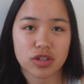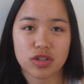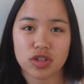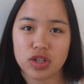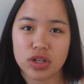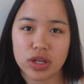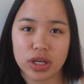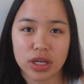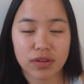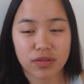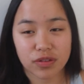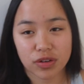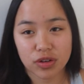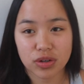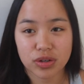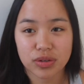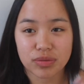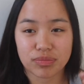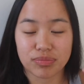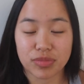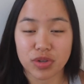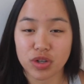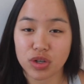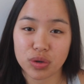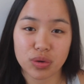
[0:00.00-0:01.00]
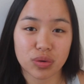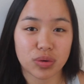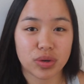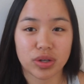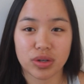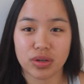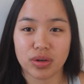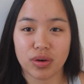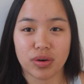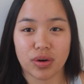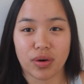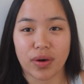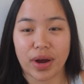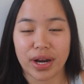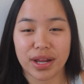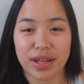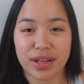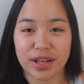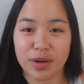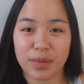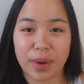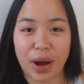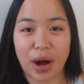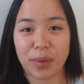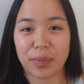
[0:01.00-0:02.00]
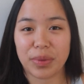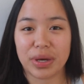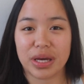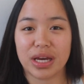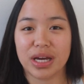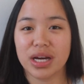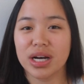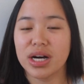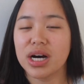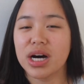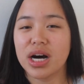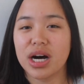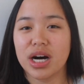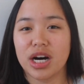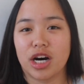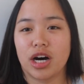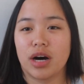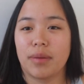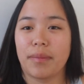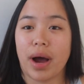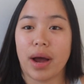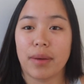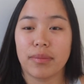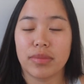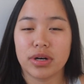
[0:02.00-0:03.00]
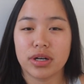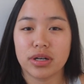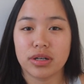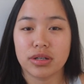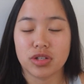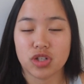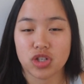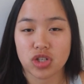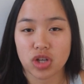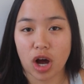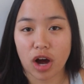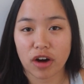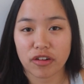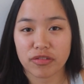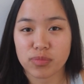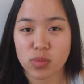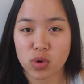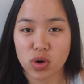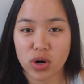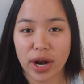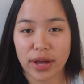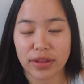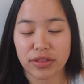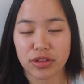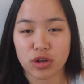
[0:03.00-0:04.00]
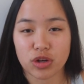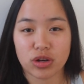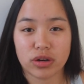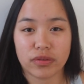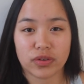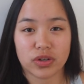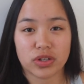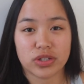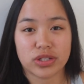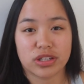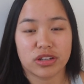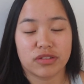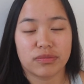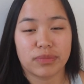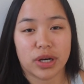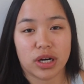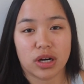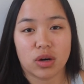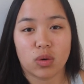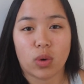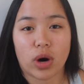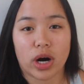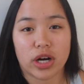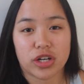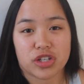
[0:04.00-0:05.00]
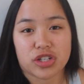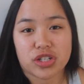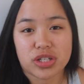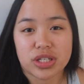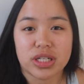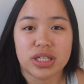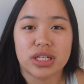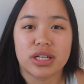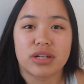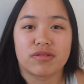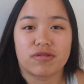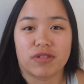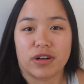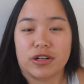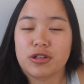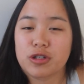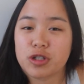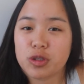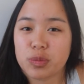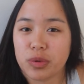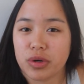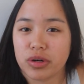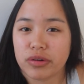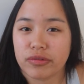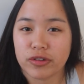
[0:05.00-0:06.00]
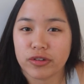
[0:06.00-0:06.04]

If you're new and you don't know anything about me, I'm a sophomore at the University of Mary Washington in Fredericksburg,